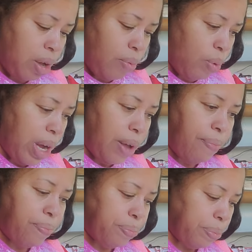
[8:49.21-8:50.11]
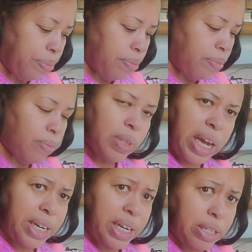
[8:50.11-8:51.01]
Well,
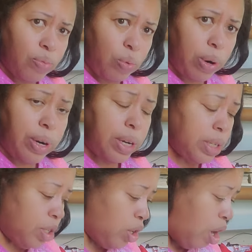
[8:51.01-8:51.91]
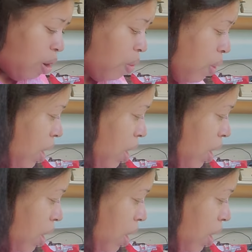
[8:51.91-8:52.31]
that doesn't work. So